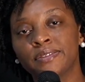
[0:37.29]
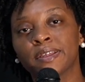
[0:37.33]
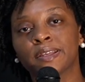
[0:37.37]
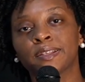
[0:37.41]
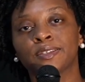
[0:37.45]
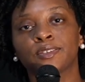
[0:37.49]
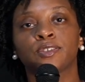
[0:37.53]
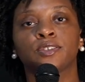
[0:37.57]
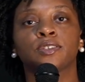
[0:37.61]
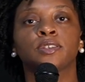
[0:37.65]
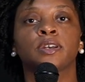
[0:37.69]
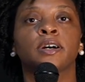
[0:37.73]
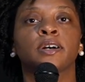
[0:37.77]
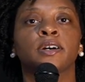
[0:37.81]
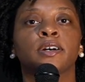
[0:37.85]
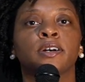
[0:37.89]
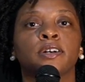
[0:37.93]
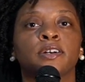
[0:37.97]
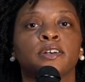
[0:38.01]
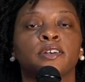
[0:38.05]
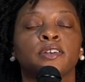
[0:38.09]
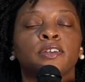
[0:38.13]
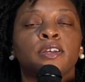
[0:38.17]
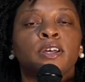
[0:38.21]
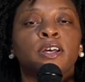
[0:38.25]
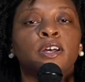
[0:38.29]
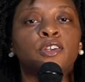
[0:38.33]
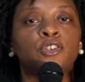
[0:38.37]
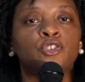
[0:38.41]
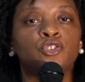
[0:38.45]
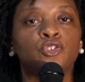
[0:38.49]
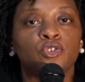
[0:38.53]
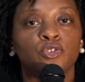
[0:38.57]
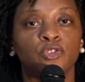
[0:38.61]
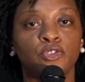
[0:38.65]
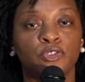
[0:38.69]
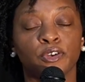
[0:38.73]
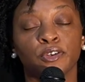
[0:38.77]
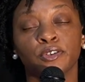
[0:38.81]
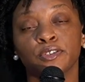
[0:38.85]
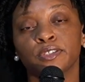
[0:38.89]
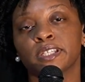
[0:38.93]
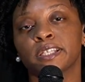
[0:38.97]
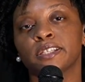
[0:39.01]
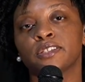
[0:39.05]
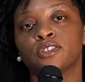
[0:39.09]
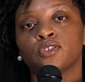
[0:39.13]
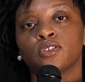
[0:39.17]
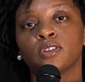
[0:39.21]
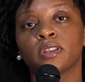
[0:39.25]
That's uh, Due
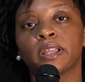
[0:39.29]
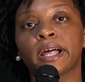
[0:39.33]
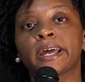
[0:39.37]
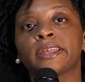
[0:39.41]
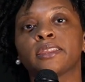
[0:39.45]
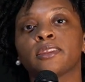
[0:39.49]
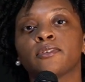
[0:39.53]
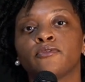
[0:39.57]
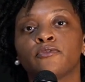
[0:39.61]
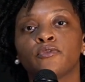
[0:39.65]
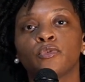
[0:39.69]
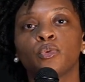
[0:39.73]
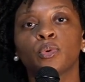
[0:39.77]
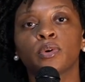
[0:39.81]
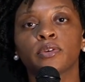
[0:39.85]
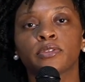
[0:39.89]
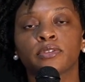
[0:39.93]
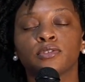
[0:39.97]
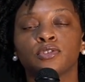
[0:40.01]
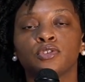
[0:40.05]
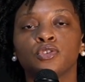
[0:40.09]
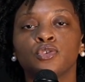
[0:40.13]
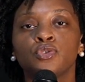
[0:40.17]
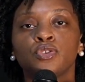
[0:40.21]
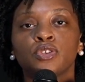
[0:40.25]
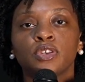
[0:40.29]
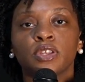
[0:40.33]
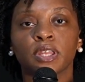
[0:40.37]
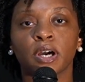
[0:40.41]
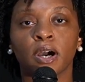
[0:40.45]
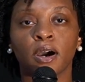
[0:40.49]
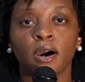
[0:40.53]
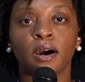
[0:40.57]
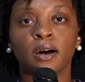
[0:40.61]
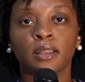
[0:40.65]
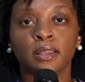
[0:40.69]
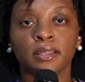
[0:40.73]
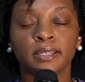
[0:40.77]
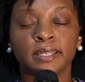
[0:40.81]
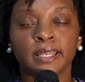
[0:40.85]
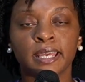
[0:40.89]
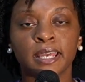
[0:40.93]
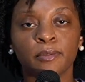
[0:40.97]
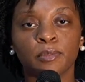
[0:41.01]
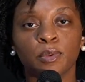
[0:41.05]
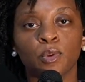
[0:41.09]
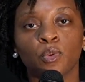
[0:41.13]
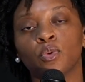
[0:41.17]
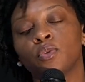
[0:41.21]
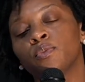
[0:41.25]
Thursday, July the 4th, due to the
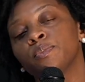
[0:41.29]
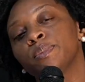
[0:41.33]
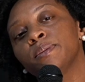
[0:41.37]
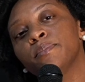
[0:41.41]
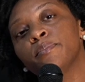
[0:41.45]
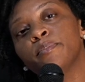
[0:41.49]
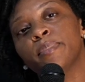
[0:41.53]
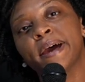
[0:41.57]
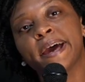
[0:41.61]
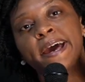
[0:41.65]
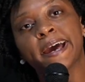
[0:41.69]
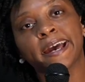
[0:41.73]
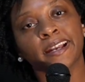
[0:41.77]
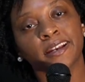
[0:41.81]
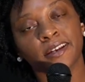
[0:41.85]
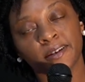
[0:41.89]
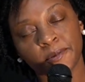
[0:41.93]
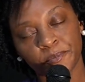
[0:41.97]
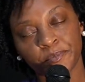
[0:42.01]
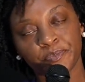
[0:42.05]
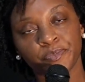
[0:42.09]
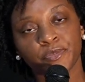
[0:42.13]
holiday, but we'll be back